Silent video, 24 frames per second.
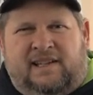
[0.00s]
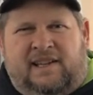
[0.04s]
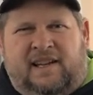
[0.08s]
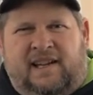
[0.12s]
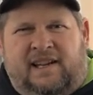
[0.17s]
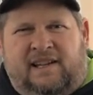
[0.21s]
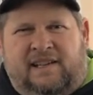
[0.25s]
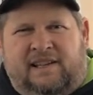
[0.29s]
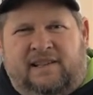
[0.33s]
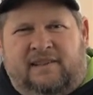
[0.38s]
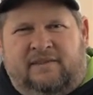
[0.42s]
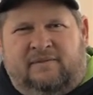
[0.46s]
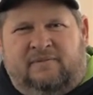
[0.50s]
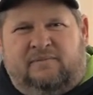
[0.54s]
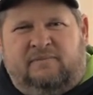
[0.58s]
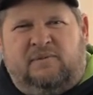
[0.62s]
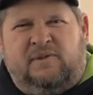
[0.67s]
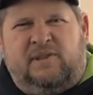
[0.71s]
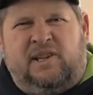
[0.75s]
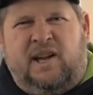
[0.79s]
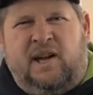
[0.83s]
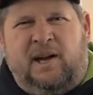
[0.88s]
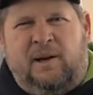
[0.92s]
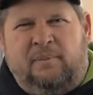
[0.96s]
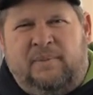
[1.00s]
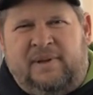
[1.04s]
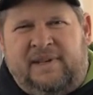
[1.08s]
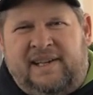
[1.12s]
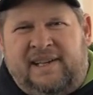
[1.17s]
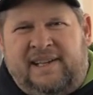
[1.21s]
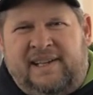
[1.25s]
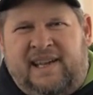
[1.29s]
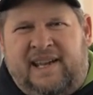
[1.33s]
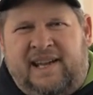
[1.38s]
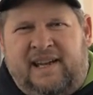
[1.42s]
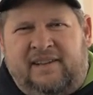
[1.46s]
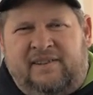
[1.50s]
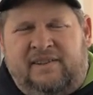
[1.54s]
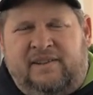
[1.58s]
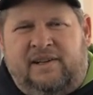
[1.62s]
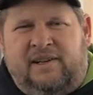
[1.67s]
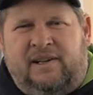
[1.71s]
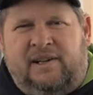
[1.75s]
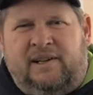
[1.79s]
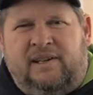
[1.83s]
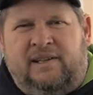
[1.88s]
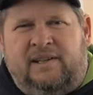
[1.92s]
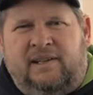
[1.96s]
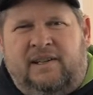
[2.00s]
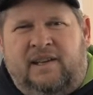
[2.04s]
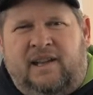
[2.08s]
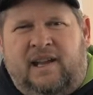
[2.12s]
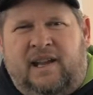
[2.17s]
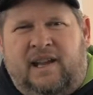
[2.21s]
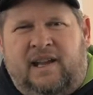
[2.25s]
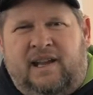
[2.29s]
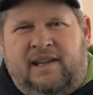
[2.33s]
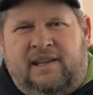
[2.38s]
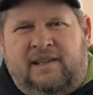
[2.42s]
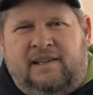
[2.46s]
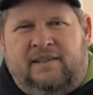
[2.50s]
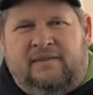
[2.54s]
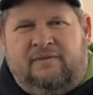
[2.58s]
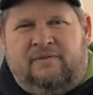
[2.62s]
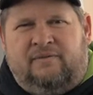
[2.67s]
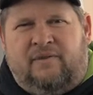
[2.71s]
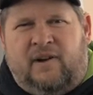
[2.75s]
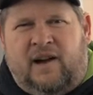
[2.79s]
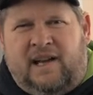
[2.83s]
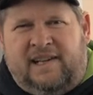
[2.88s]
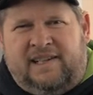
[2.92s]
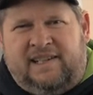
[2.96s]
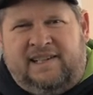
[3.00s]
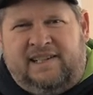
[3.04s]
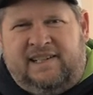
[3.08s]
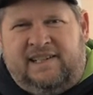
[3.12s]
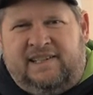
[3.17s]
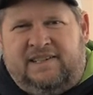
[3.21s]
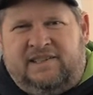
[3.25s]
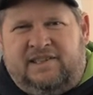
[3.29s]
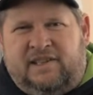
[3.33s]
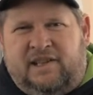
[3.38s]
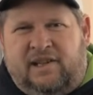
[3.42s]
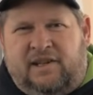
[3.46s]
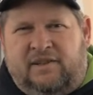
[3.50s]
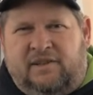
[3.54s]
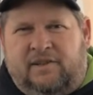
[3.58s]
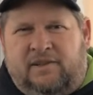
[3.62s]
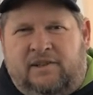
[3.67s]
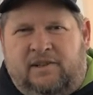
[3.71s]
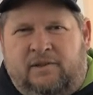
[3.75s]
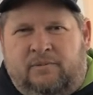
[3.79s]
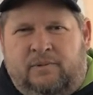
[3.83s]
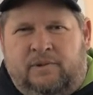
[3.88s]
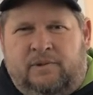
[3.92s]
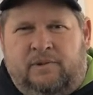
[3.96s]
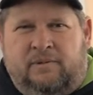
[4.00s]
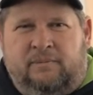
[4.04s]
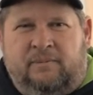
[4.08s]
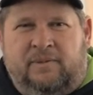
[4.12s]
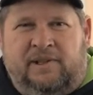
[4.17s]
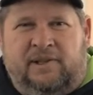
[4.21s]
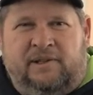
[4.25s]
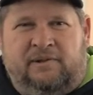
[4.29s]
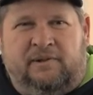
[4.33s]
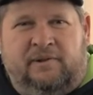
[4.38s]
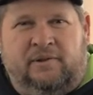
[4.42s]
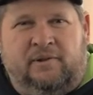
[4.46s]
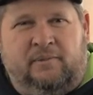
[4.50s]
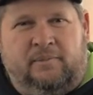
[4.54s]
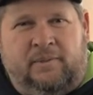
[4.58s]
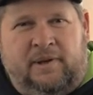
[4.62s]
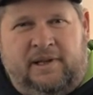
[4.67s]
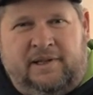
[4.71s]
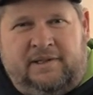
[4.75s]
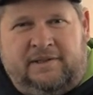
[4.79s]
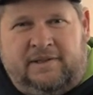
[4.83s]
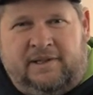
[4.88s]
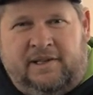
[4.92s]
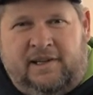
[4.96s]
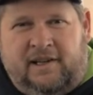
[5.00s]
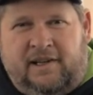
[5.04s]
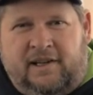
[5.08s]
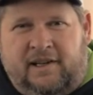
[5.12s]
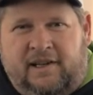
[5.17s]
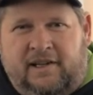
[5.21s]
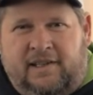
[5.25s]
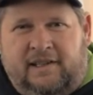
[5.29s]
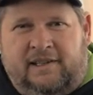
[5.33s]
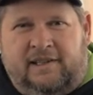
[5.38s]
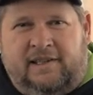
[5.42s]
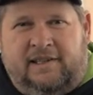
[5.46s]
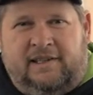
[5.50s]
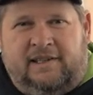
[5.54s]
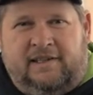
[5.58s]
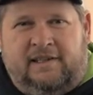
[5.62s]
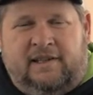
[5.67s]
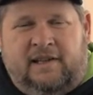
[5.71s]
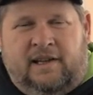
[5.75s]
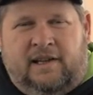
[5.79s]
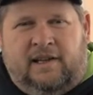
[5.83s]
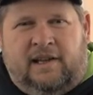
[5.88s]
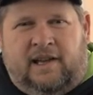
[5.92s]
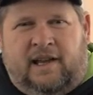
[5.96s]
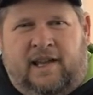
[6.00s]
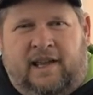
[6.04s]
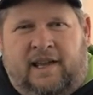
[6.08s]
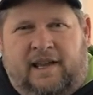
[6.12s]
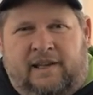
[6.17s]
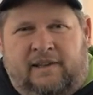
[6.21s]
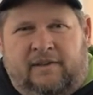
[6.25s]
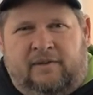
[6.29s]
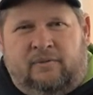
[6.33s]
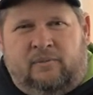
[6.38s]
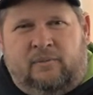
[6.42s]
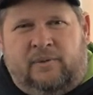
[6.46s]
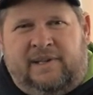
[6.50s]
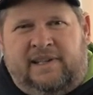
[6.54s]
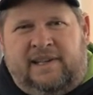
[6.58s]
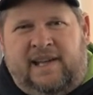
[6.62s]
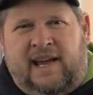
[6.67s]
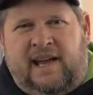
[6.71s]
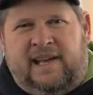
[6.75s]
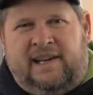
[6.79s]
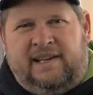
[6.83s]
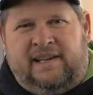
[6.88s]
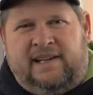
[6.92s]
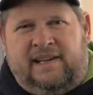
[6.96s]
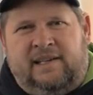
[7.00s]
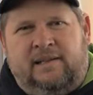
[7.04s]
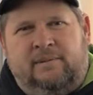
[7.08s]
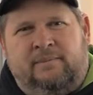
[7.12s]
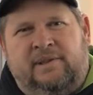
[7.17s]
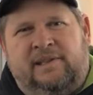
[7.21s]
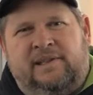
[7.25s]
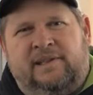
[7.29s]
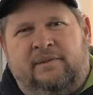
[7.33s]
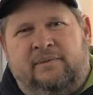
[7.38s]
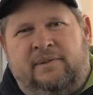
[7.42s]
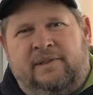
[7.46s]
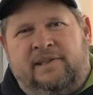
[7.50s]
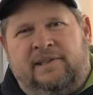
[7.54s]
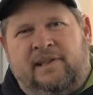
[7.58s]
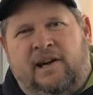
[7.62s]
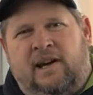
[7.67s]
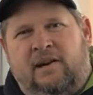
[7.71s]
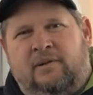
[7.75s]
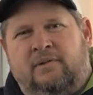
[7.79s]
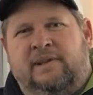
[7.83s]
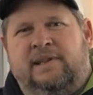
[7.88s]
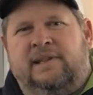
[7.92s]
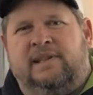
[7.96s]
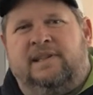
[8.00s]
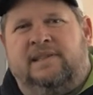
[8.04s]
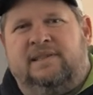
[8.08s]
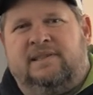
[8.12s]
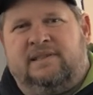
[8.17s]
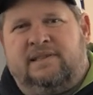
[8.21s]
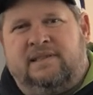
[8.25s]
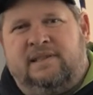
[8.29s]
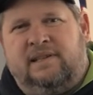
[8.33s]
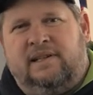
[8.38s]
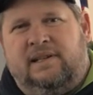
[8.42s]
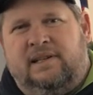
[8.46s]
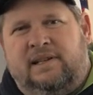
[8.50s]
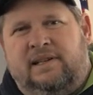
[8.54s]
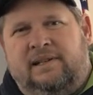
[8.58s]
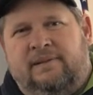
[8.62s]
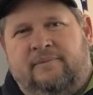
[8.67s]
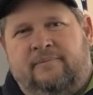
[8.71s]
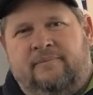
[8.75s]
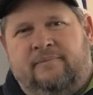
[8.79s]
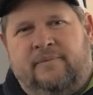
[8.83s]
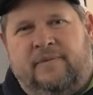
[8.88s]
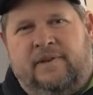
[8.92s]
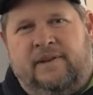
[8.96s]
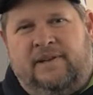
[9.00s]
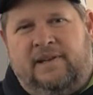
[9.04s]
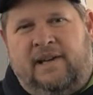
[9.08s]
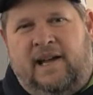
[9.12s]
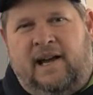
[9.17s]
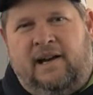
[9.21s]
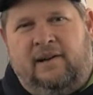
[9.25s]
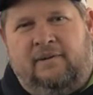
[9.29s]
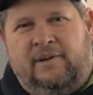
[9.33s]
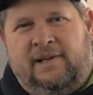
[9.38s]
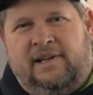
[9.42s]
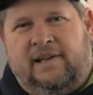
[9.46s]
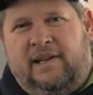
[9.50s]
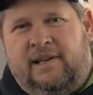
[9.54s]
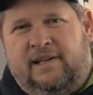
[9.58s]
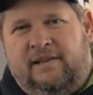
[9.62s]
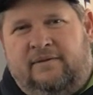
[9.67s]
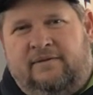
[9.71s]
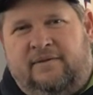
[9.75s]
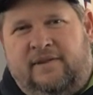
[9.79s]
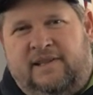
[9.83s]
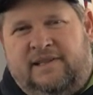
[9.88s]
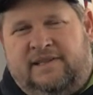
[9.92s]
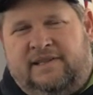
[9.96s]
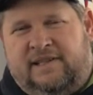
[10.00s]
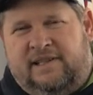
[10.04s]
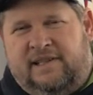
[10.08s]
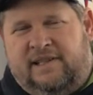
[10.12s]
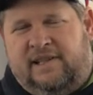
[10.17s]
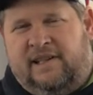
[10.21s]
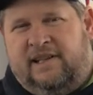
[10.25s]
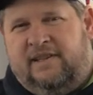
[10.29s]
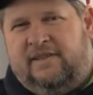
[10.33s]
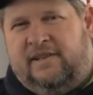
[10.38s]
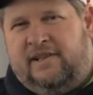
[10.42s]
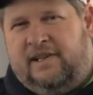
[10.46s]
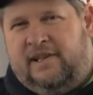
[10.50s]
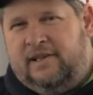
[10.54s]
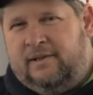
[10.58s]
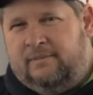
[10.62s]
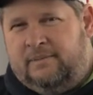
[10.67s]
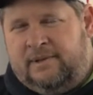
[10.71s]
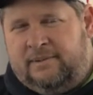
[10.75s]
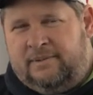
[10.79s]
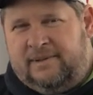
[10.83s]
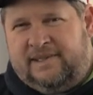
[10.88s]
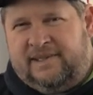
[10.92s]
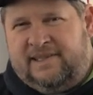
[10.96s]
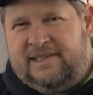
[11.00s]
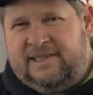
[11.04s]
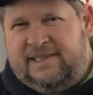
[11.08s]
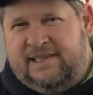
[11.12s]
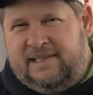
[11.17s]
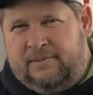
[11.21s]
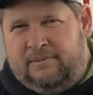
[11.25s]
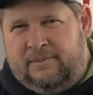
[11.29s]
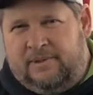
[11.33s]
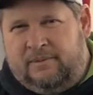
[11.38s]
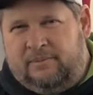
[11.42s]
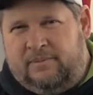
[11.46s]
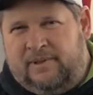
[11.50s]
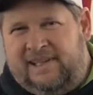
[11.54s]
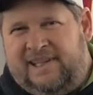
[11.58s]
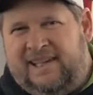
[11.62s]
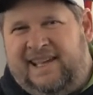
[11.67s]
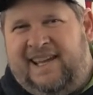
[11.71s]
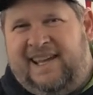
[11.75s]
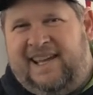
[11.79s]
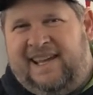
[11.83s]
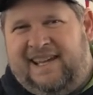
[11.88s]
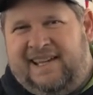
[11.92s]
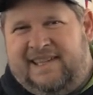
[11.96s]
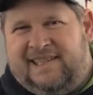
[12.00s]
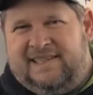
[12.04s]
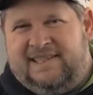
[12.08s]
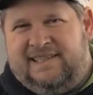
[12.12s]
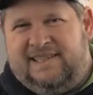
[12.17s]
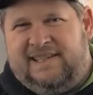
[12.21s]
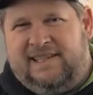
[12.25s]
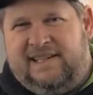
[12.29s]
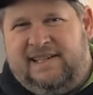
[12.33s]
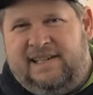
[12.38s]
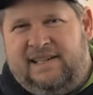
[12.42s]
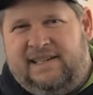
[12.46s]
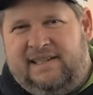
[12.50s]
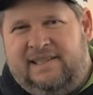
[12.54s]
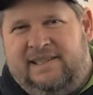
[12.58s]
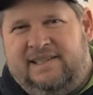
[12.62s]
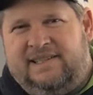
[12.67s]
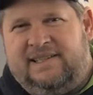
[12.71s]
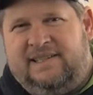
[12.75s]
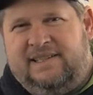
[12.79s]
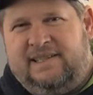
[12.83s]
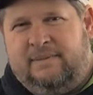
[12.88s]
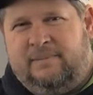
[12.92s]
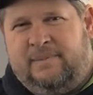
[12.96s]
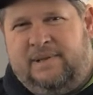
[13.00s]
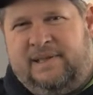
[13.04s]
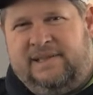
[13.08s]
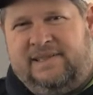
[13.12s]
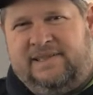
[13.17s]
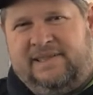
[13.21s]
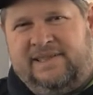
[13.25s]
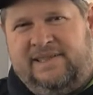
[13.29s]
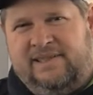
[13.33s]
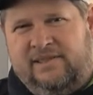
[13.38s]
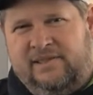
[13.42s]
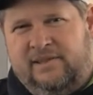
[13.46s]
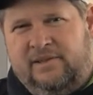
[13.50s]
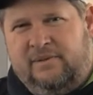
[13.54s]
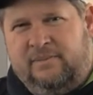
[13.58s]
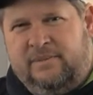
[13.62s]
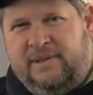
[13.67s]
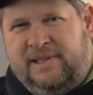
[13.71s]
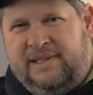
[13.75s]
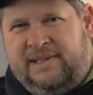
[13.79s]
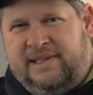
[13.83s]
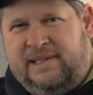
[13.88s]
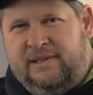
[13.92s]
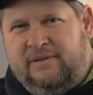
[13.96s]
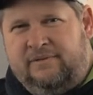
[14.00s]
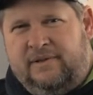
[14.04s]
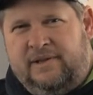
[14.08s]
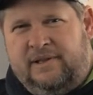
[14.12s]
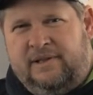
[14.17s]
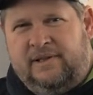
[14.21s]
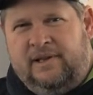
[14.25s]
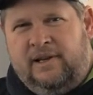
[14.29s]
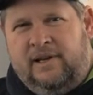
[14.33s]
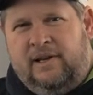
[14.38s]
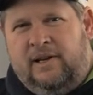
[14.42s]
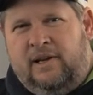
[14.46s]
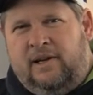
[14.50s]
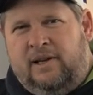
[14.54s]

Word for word: kind of coming together and and finding each other, and we were being real patriotic, and and we had an enemy that we thought we could see. Now we're kind of facing another enemy, but this enemy we can't see, and this enemy's a little bit different